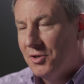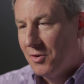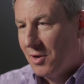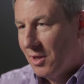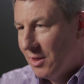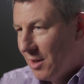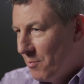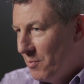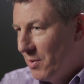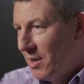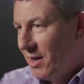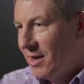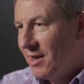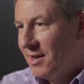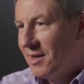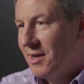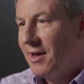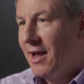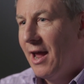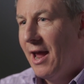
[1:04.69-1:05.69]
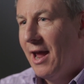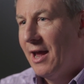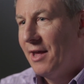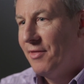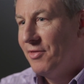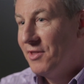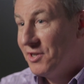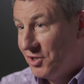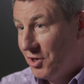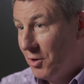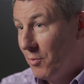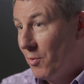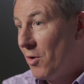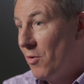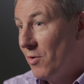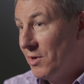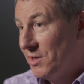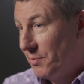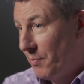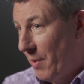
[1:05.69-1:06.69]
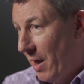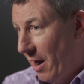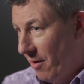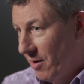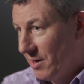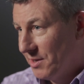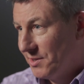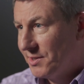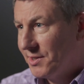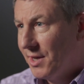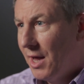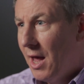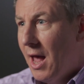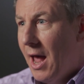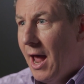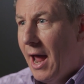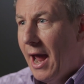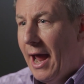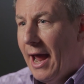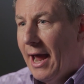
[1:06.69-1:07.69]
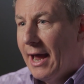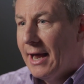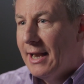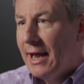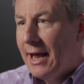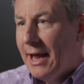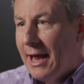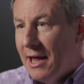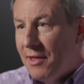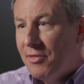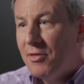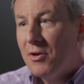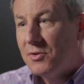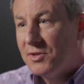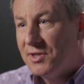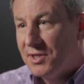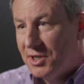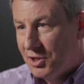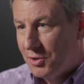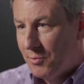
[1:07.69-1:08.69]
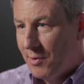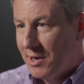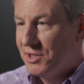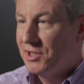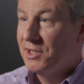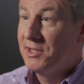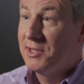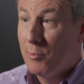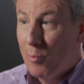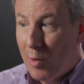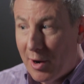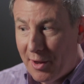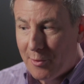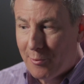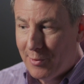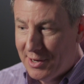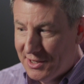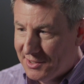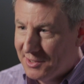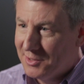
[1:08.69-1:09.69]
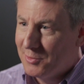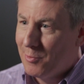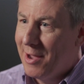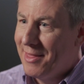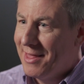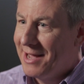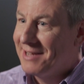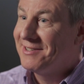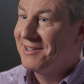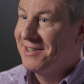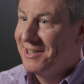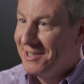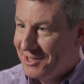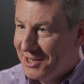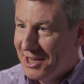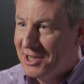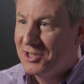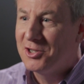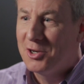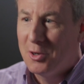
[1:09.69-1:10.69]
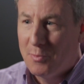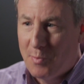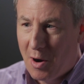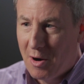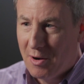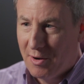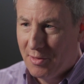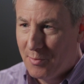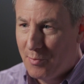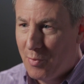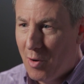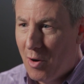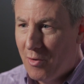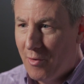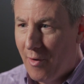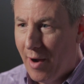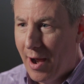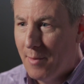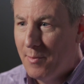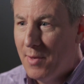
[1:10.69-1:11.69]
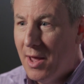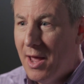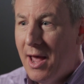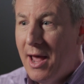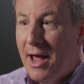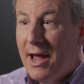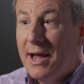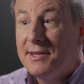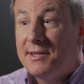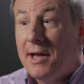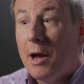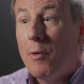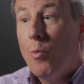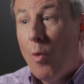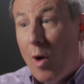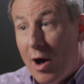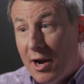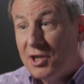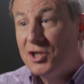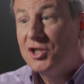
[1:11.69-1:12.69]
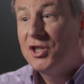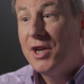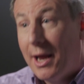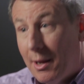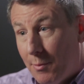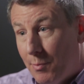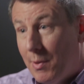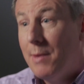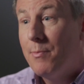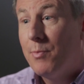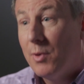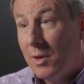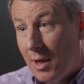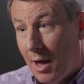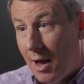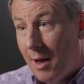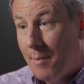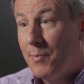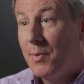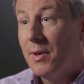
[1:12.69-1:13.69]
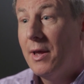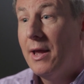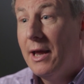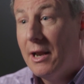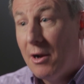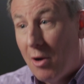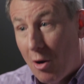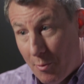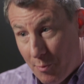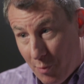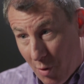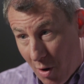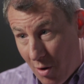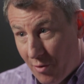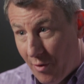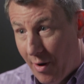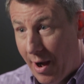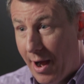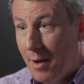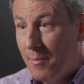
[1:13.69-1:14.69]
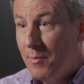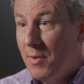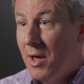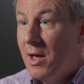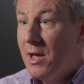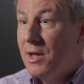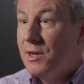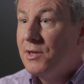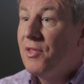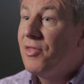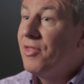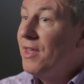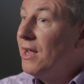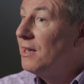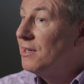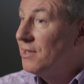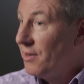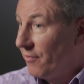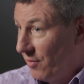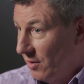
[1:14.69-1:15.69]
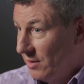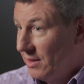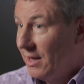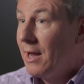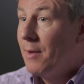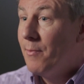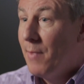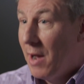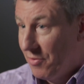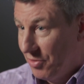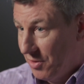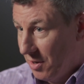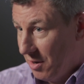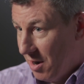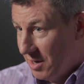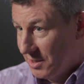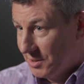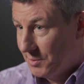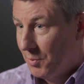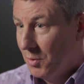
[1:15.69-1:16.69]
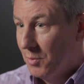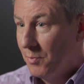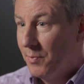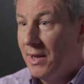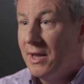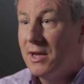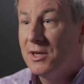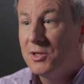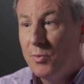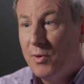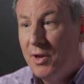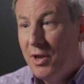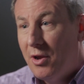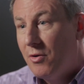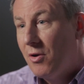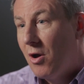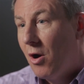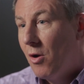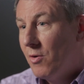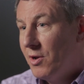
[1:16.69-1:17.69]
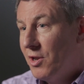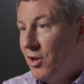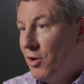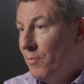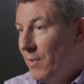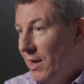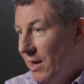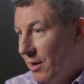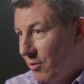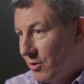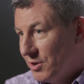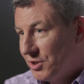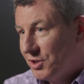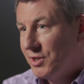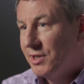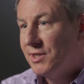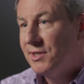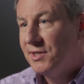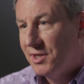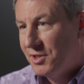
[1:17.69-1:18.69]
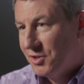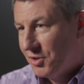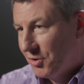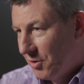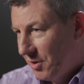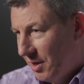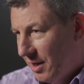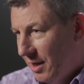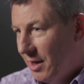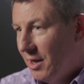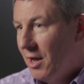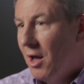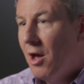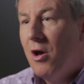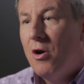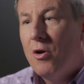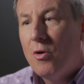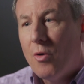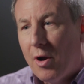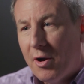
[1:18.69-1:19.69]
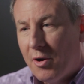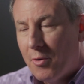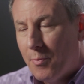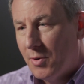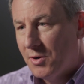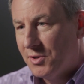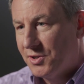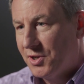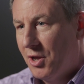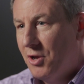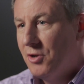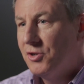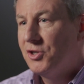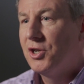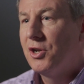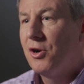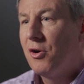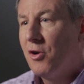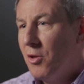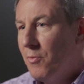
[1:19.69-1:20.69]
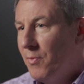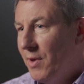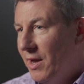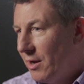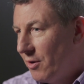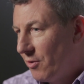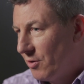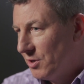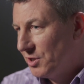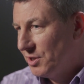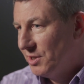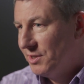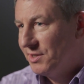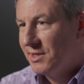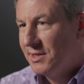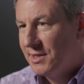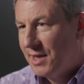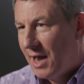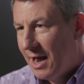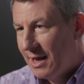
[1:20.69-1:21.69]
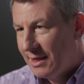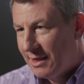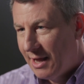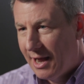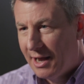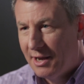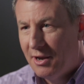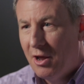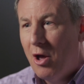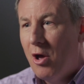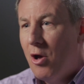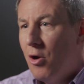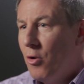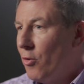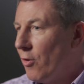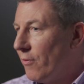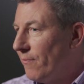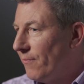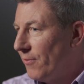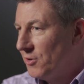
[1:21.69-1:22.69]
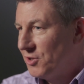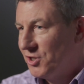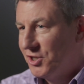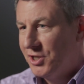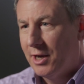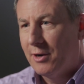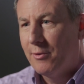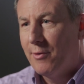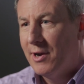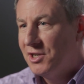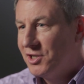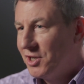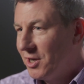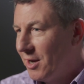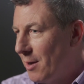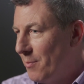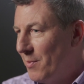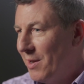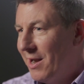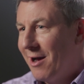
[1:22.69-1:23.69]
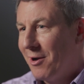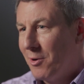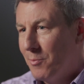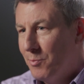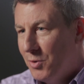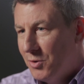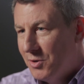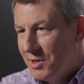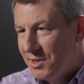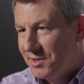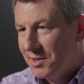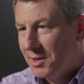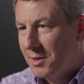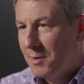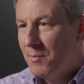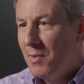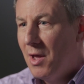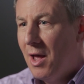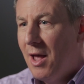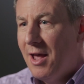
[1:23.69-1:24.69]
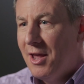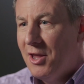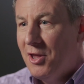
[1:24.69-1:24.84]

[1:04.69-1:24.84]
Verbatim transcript: to Colombia, and this year we're going to Paris. And in those situations, and one of the reasons why that's an intentional part of the program, is I want to shake people up in our program to think differently about the gospel. Because when you go and you meet Christians in Turkey who are under persecution, or you meet Christians in Thailand who are first generation coming out of Buddhism,